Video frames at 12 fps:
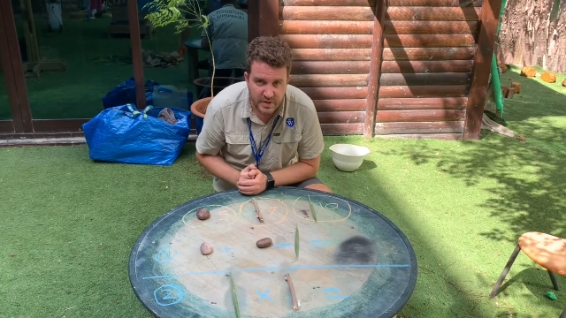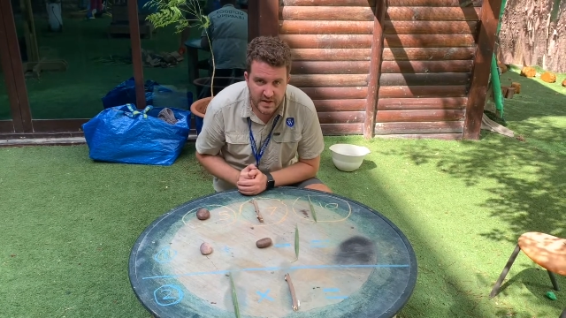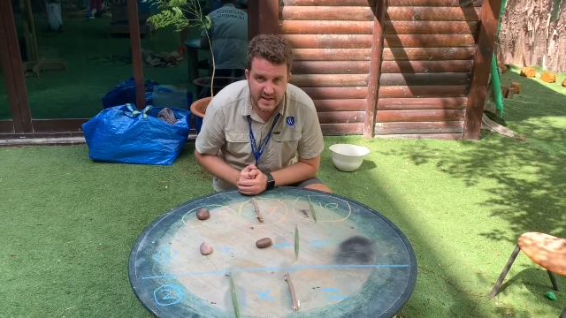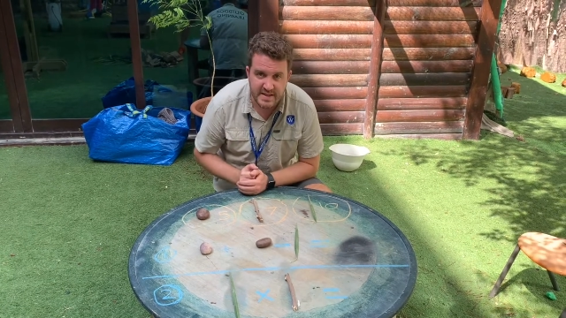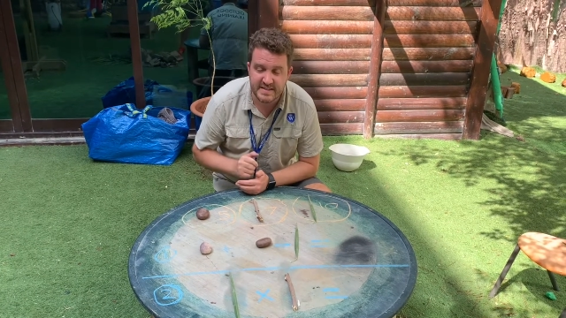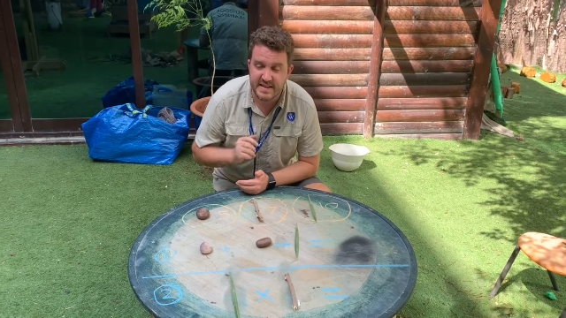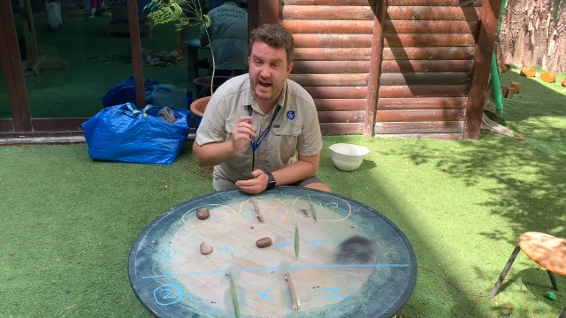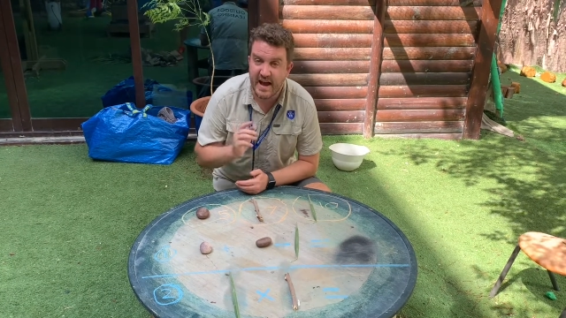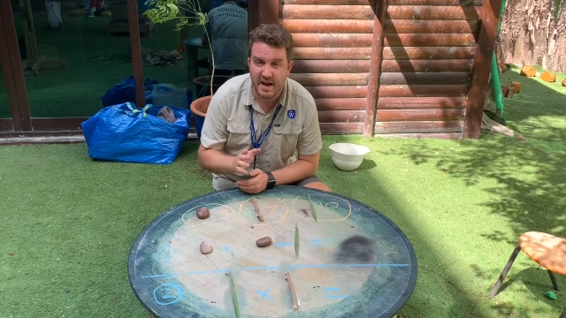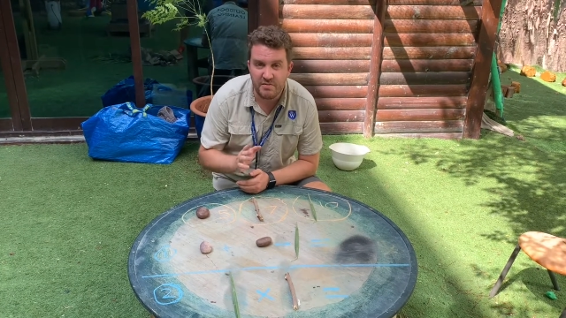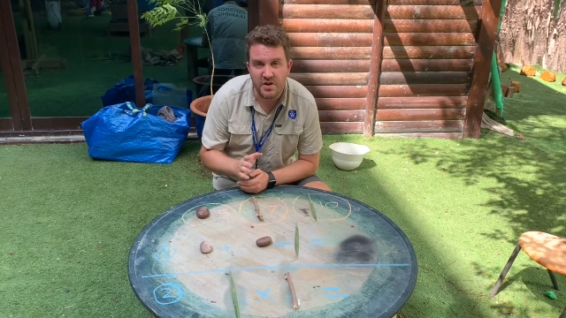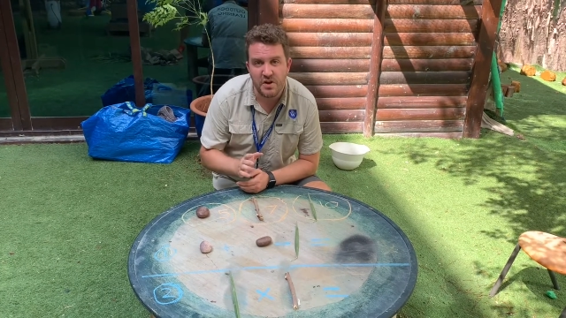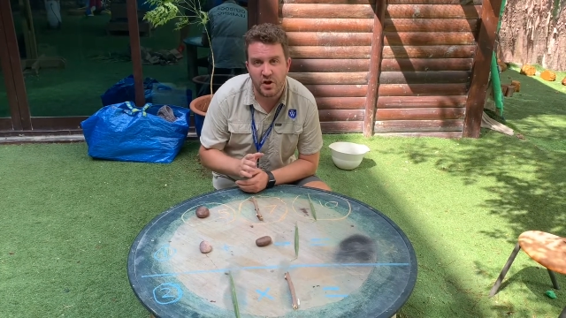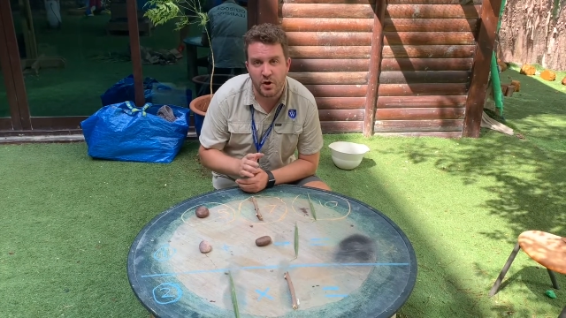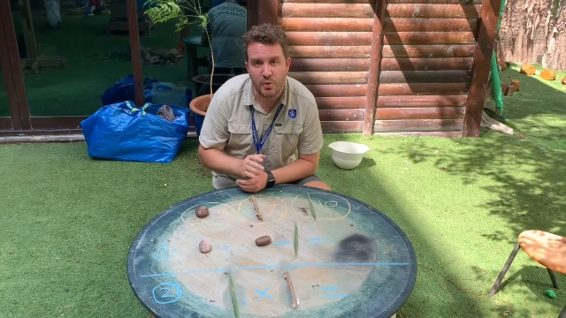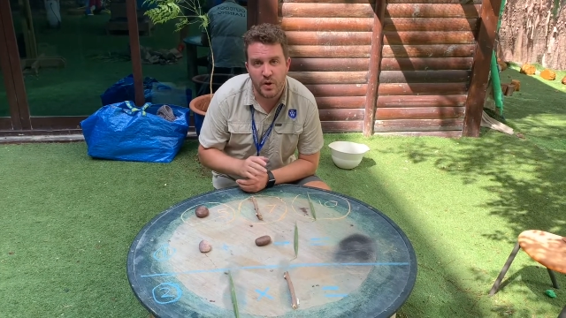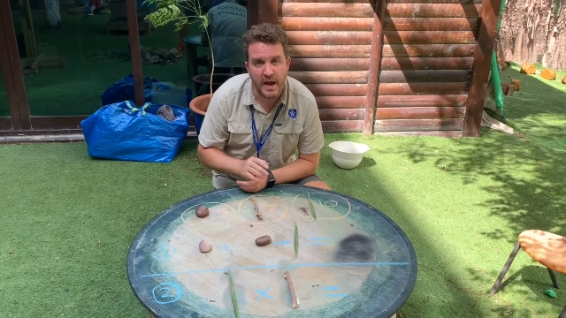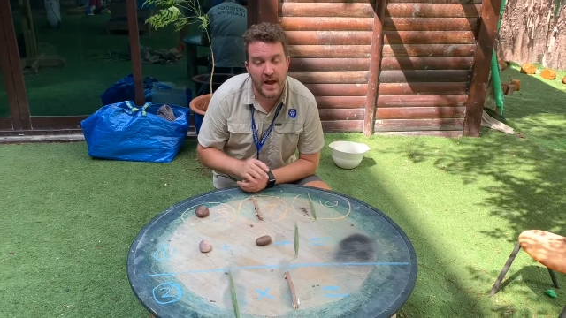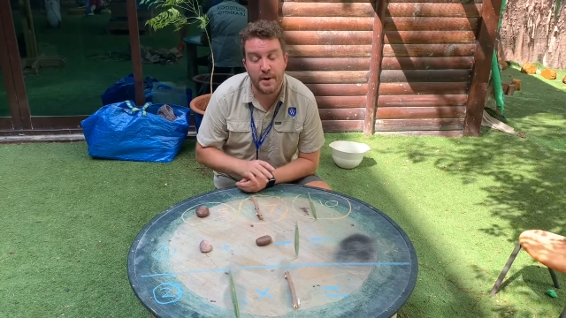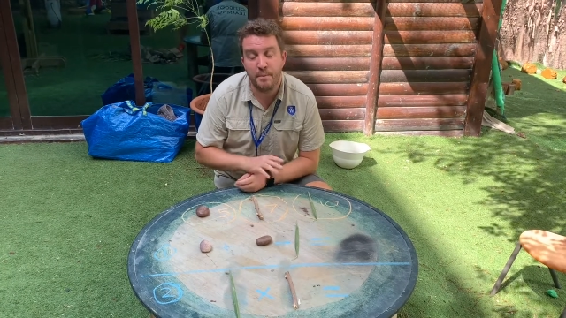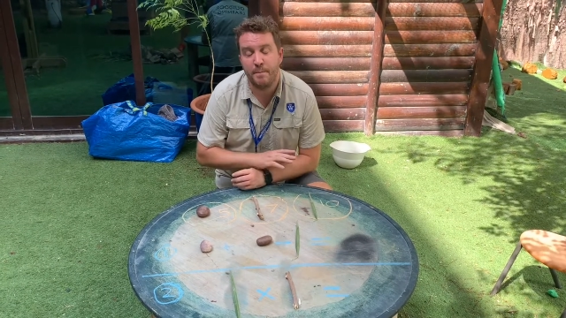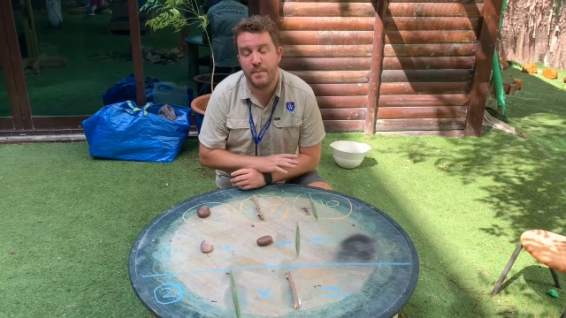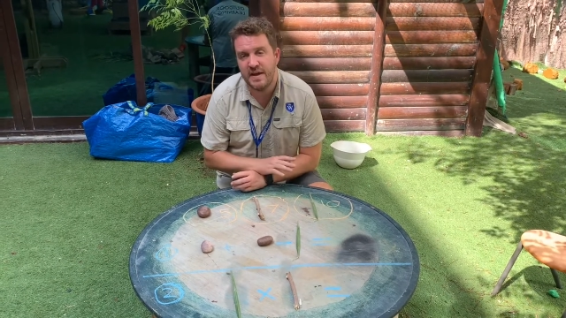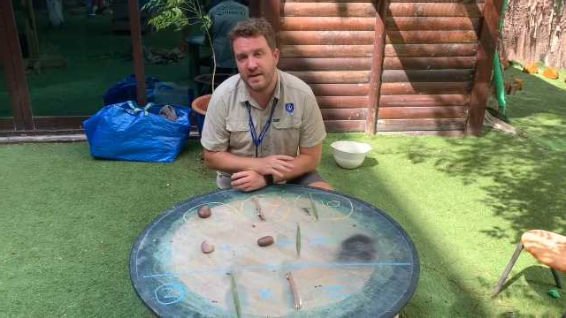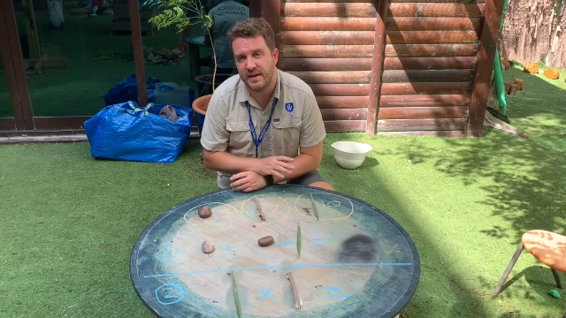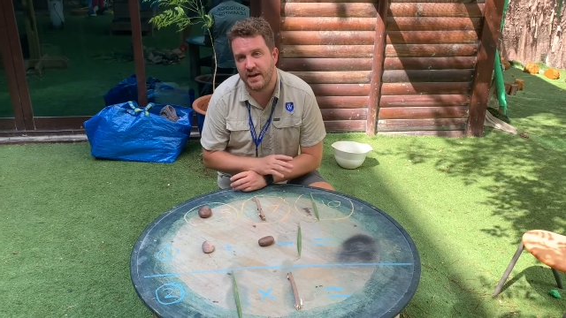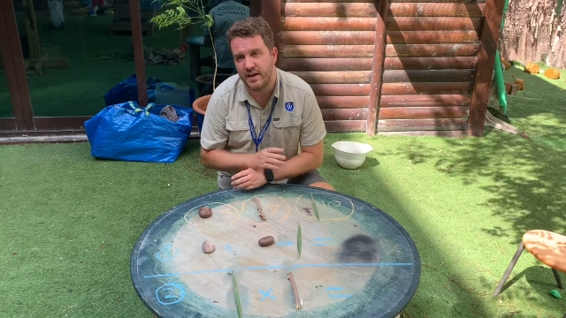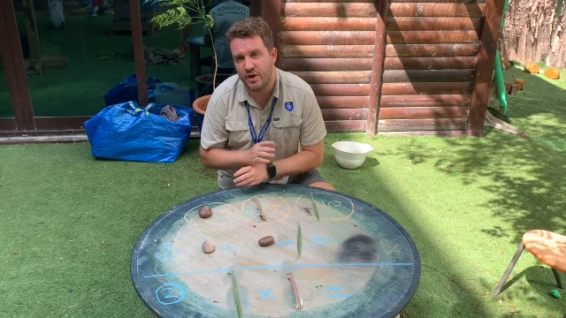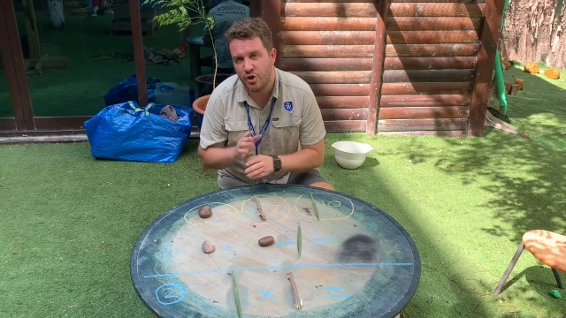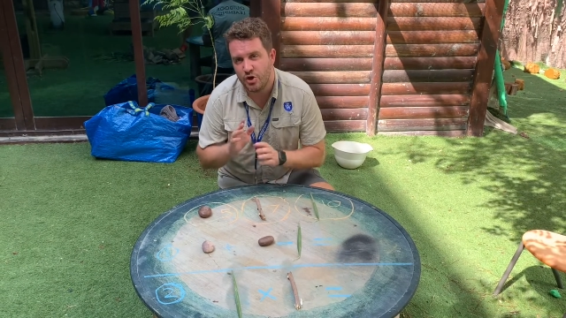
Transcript: is to have a go at making